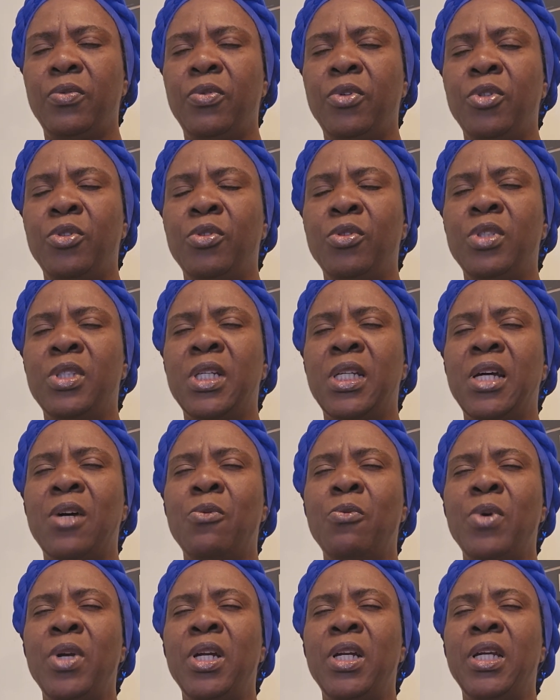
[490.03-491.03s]
for those that are
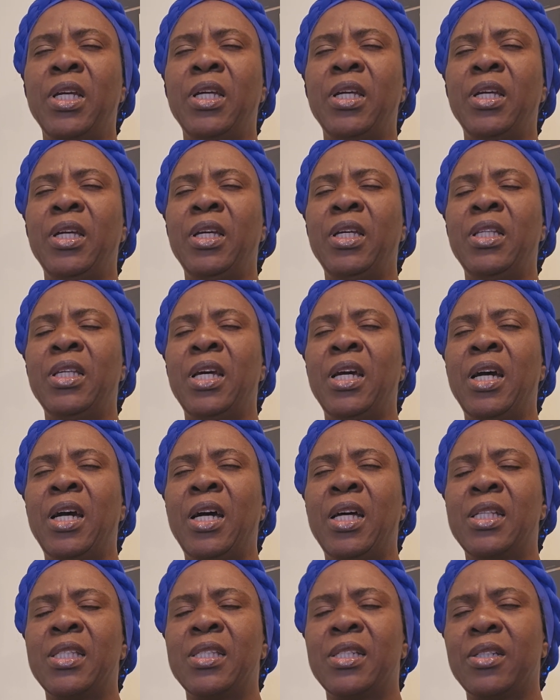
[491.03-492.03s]
weary in the
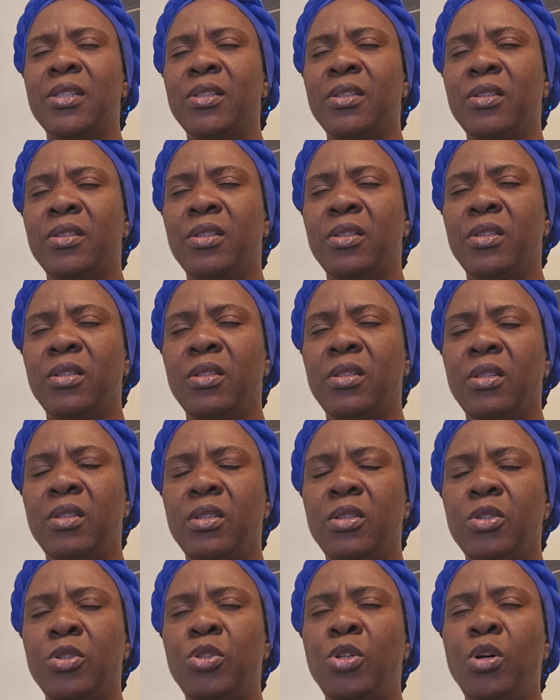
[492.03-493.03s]
heart,
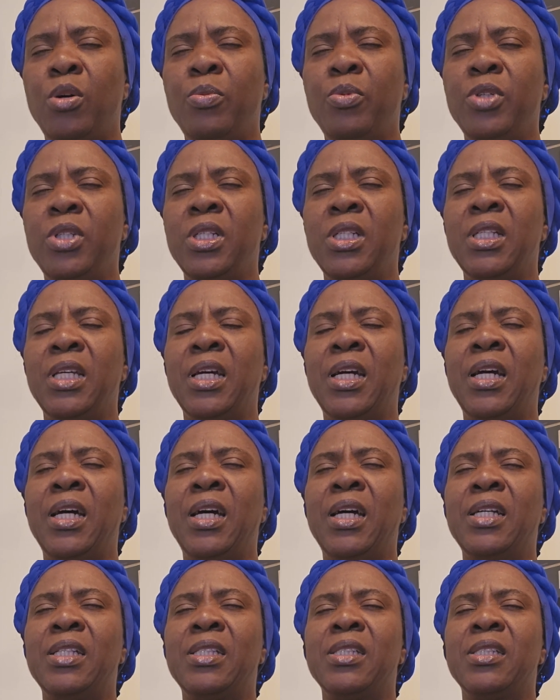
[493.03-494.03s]
troubled in their
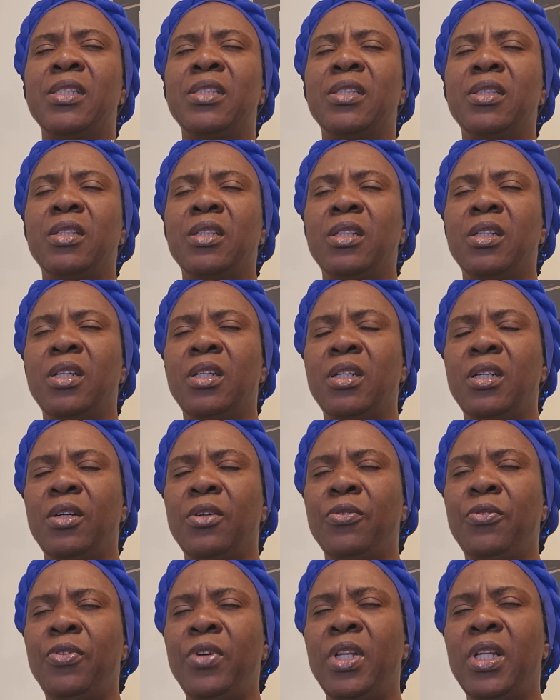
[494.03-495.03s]
heart,
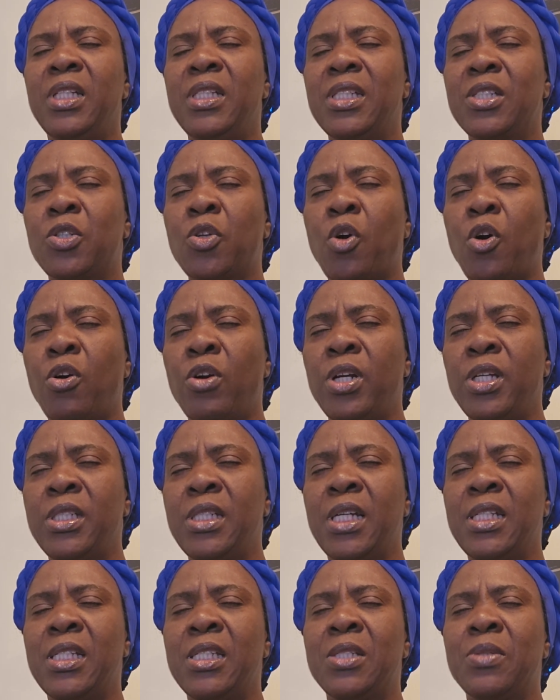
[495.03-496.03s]
feeling discouraged
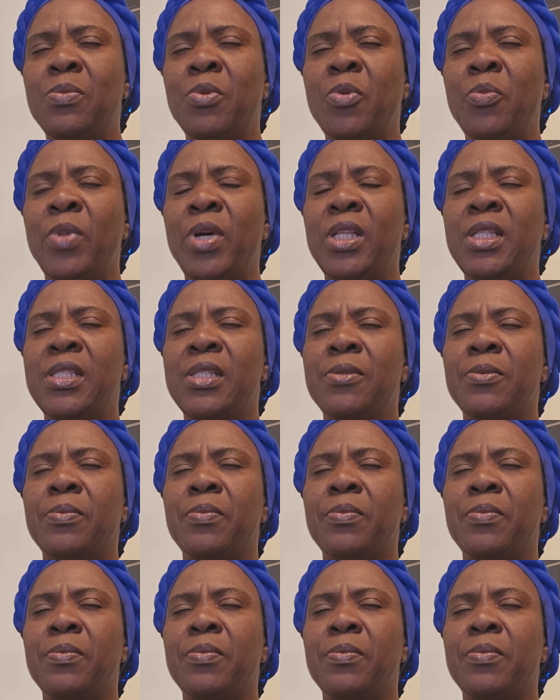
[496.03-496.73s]
at this moment.